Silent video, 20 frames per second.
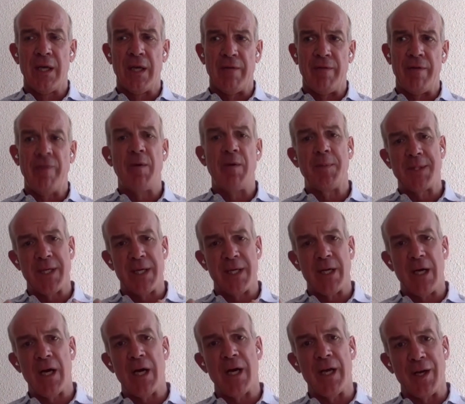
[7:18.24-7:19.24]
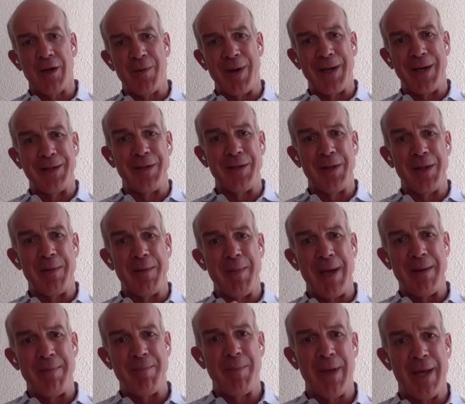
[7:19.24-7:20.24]
50% higher grade than the
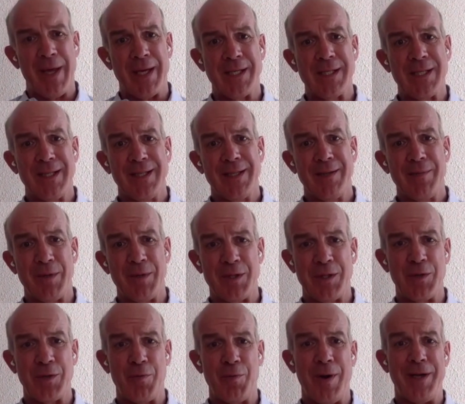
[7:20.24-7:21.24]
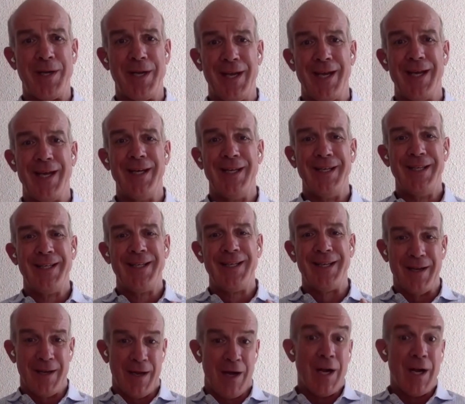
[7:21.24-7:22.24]
main pit, which is already
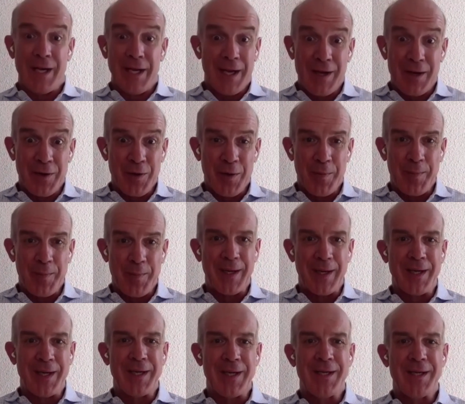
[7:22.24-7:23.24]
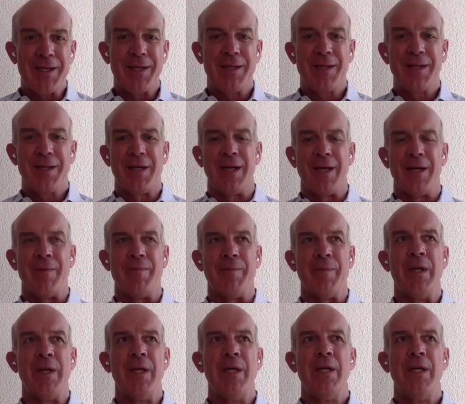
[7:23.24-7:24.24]
highly economic.
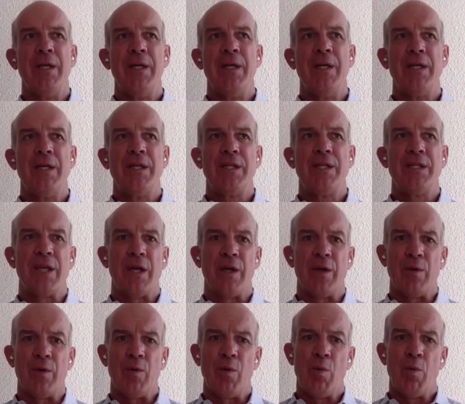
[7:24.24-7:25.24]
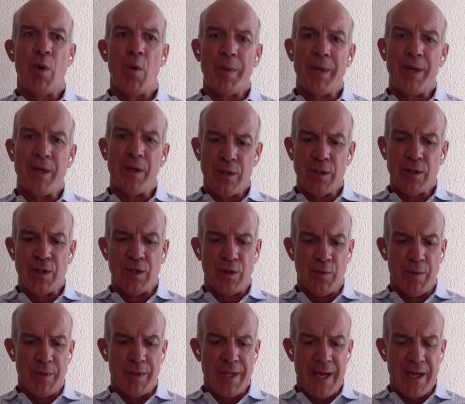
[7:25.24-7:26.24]
So what we could
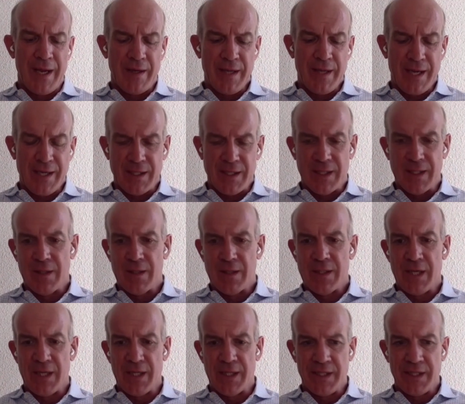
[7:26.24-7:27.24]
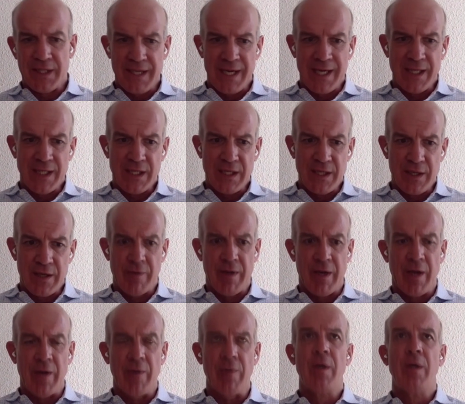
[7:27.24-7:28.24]
do with that 1,000 tons a day
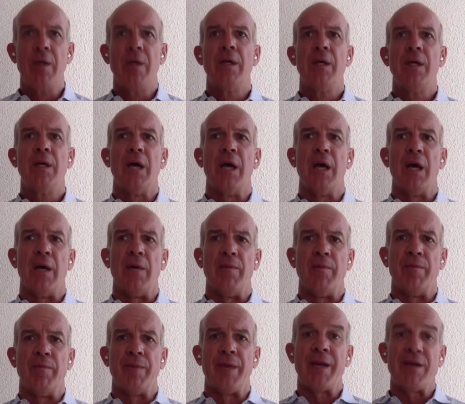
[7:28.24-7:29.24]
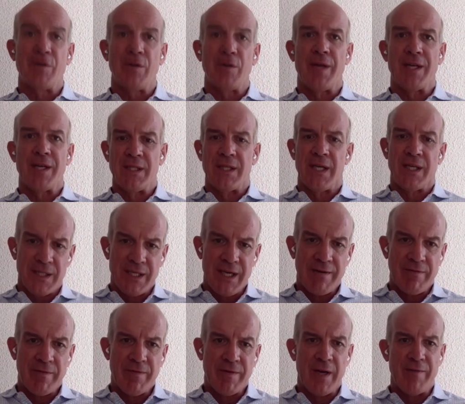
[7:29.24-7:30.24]
scenario, that gives you 1,000 tons a day for
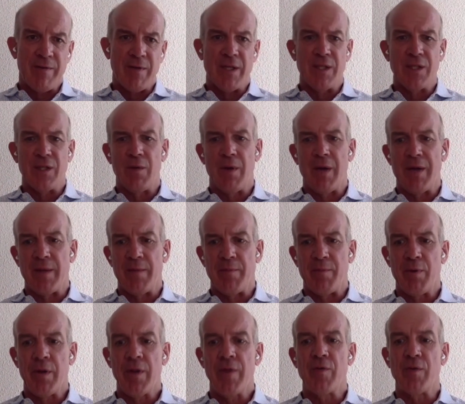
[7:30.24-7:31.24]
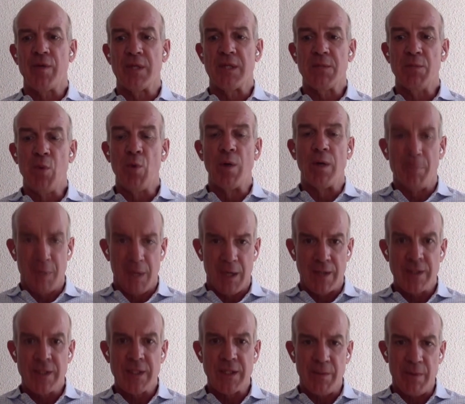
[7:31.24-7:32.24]
5 years. You either put it through a smaller
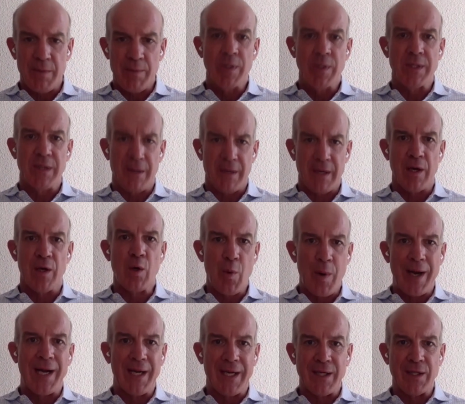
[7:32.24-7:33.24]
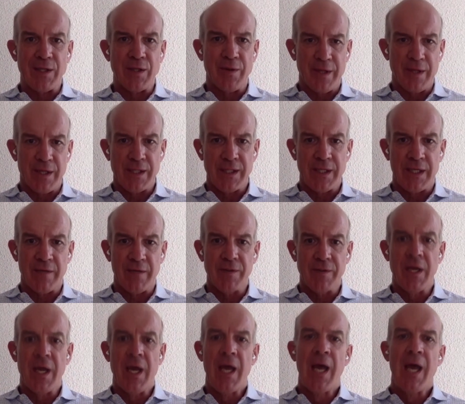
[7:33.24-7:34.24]
plant, so we put something out quickly and do it
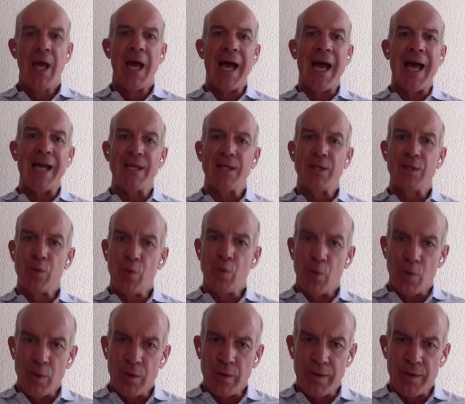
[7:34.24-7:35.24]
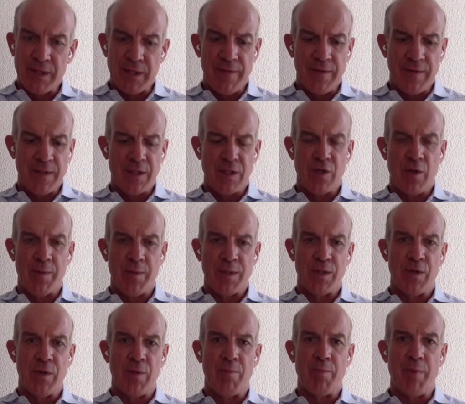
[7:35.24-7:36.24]
ourselves, and or there's nothing to stop
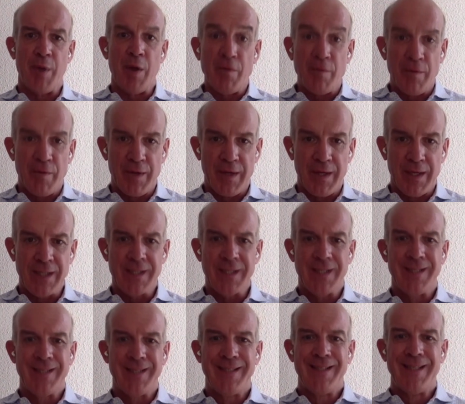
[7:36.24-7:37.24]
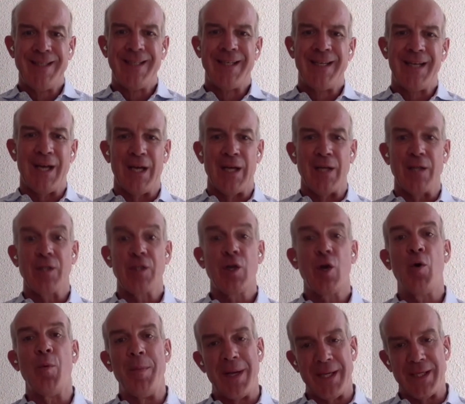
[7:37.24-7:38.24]
us doing both of these,
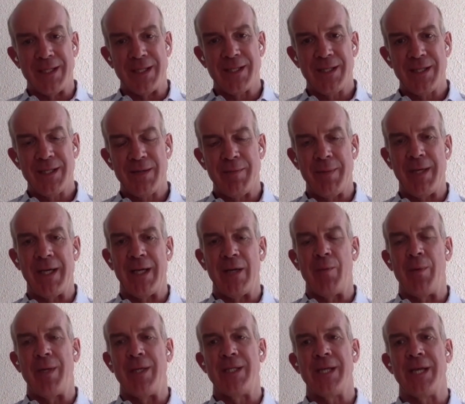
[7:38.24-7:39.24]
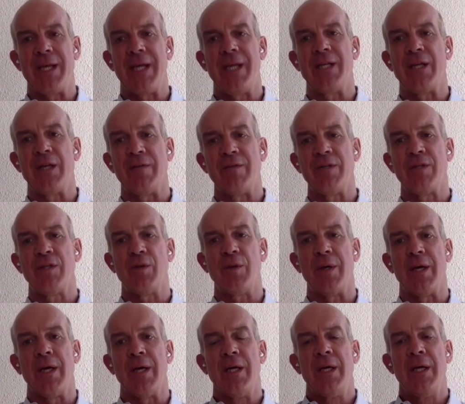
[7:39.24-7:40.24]
toll mill it, meaning we take it over
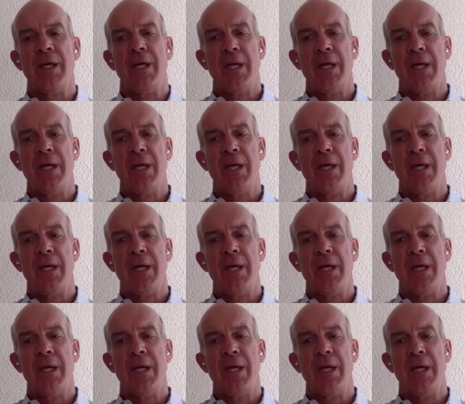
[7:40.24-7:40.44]
to a